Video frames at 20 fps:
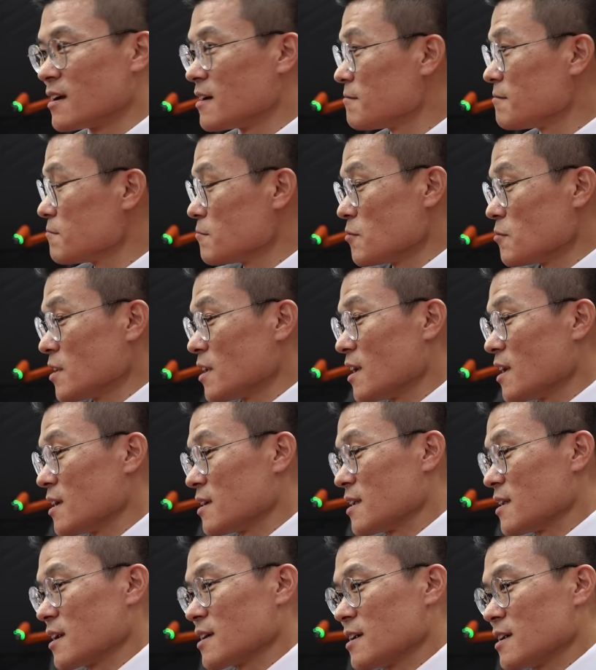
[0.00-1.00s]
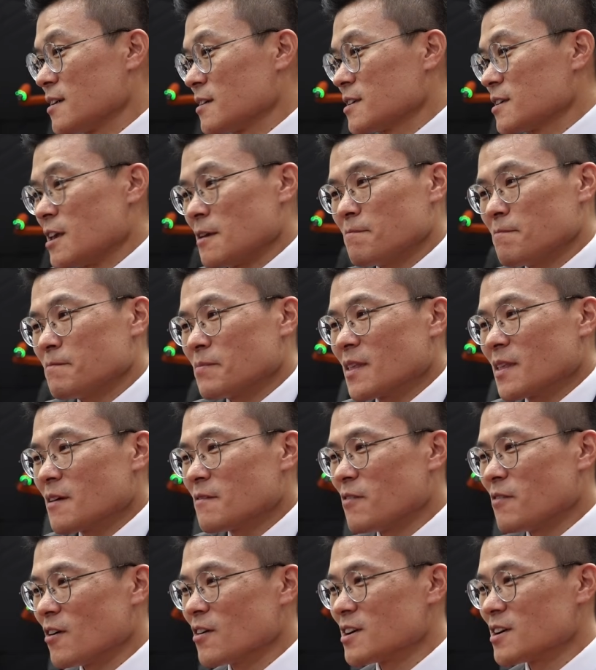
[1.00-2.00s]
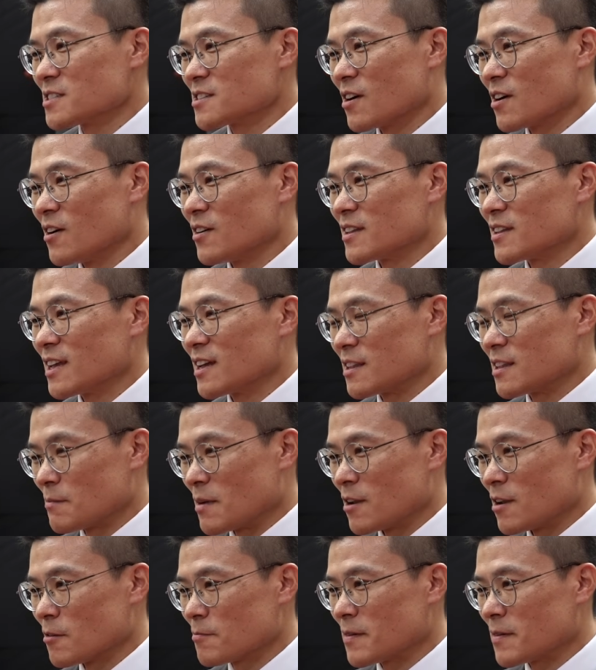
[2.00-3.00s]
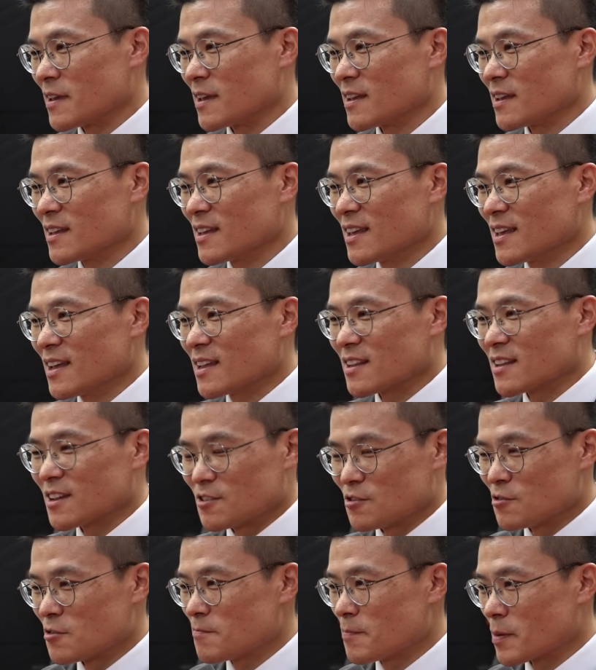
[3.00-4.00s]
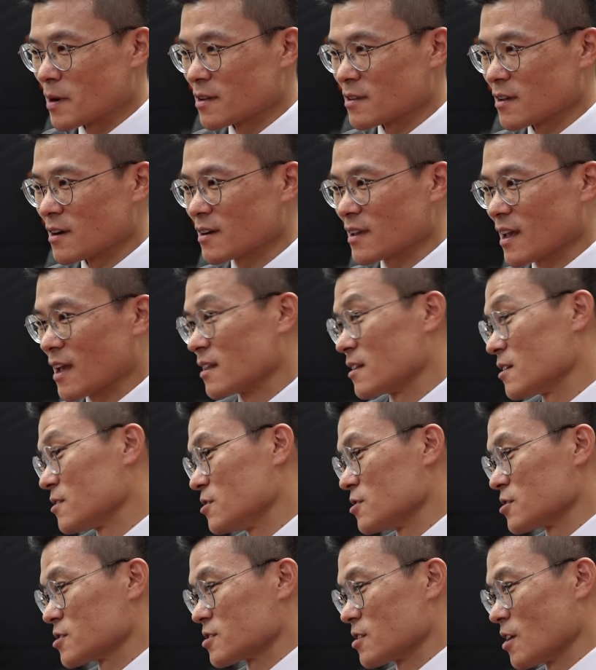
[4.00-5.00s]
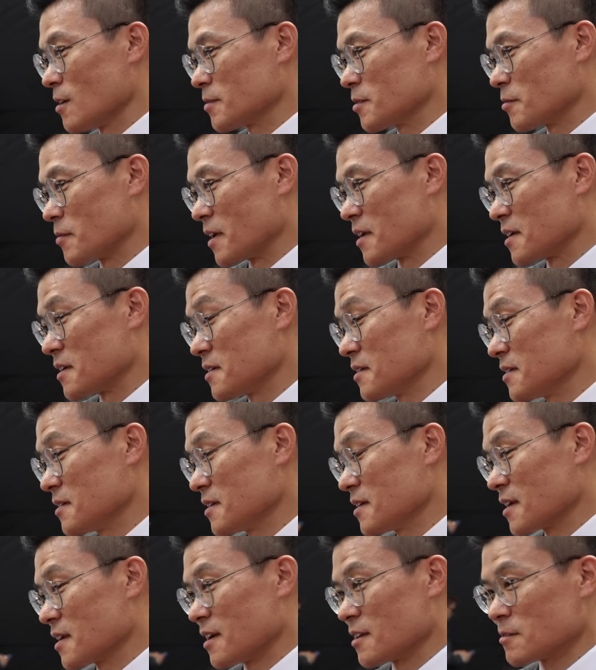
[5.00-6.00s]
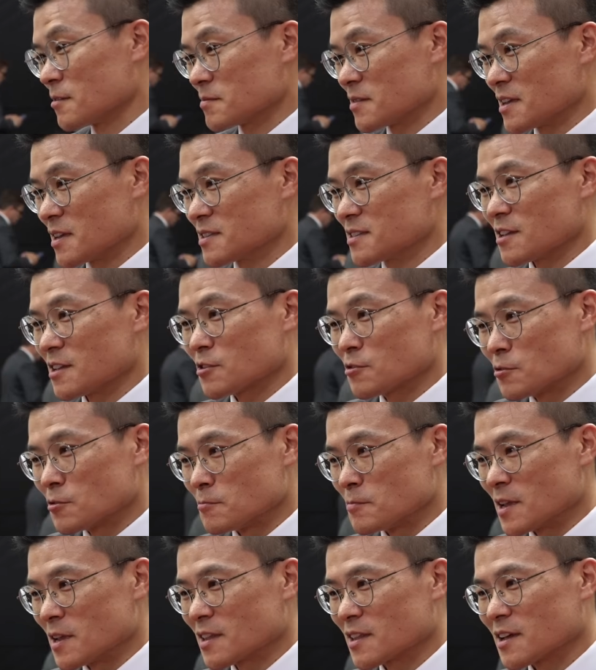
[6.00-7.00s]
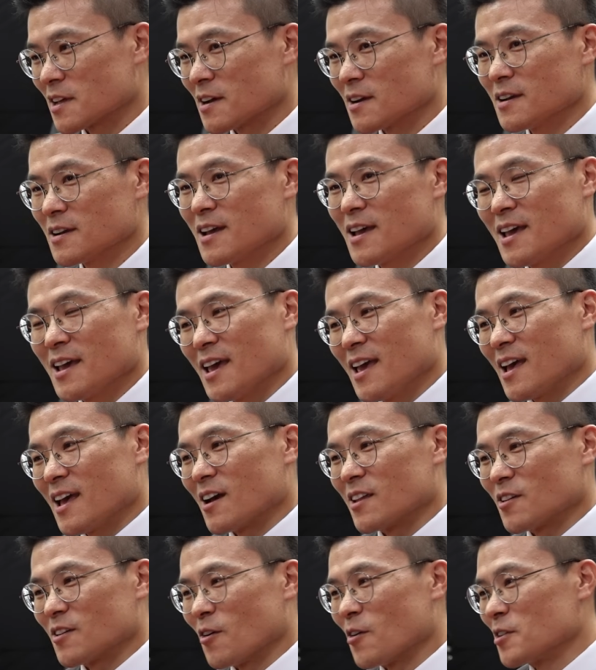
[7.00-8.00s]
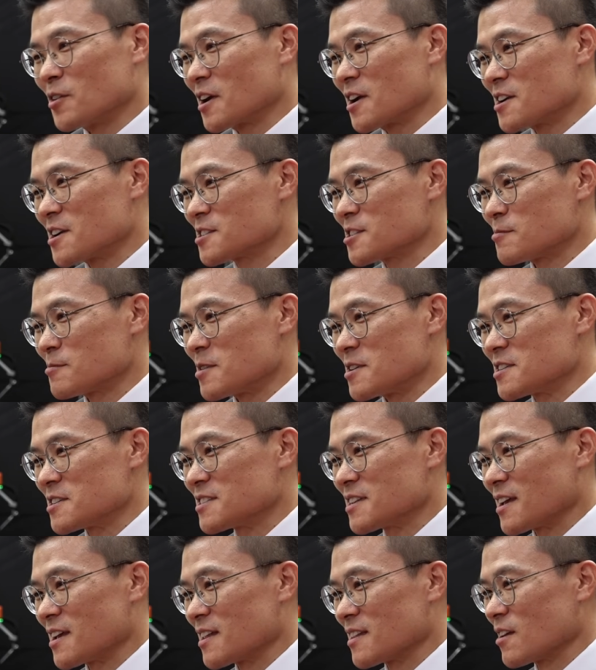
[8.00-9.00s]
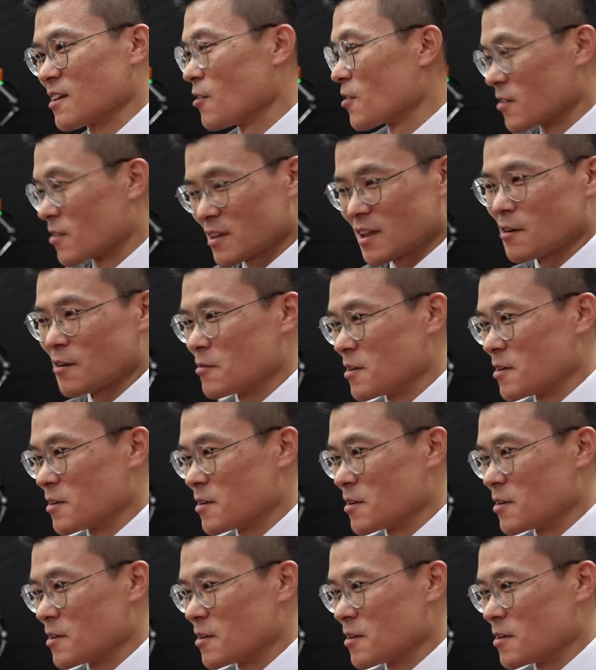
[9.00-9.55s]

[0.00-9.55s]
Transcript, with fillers: uh, we are like uh, keep focusing on the developing the new product and the new software kind of things, and to meet the and all the customers and all around the